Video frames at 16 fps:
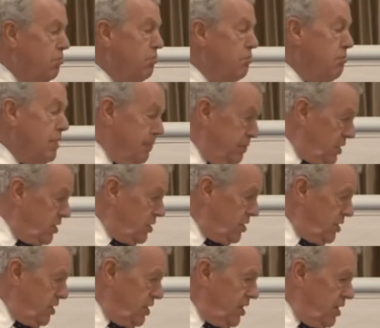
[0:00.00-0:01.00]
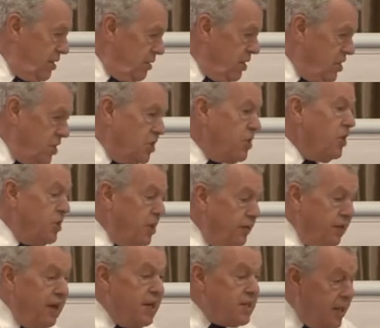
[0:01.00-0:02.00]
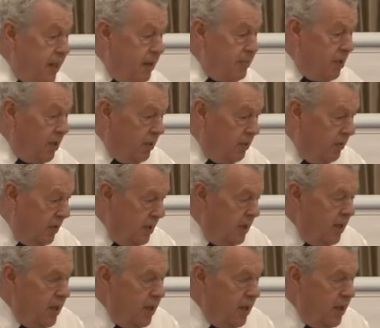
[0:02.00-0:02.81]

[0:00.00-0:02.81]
rubbish, because it's not living. It's a chemical.